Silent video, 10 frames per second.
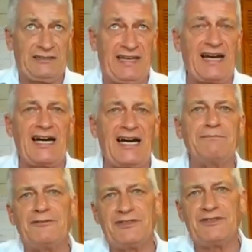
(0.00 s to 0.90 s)
They
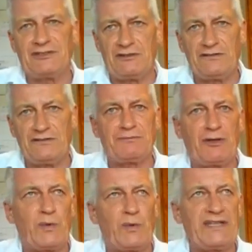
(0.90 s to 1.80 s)
can't be resolved
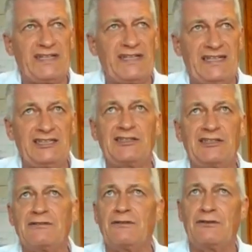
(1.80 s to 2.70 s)
by one
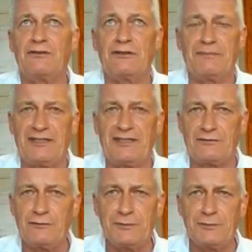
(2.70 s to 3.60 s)
nation or by a
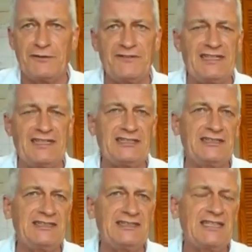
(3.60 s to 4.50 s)
group of
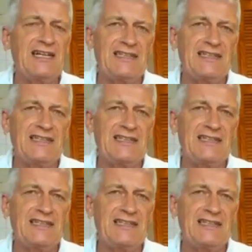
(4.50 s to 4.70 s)
nations.